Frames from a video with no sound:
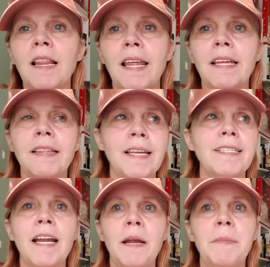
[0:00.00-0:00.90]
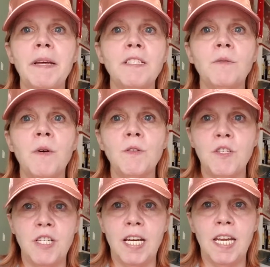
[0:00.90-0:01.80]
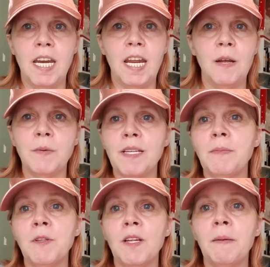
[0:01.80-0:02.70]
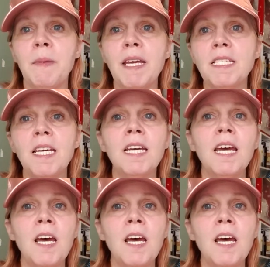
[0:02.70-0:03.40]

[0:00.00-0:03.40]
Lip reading: Like last night I baked a roast chicken and it was absolutely amazing